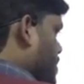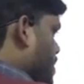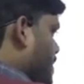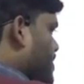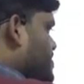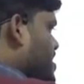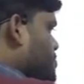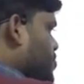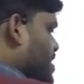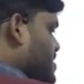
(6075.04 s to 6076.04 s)
We have just
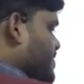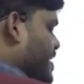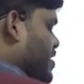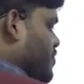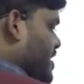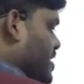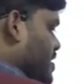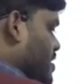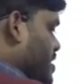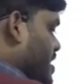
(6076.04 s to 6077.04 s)
put it the value here.
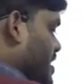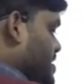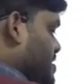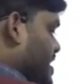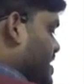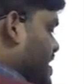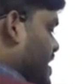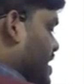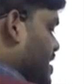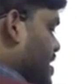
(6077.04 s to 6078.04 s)

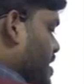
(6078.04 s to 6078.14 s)
3t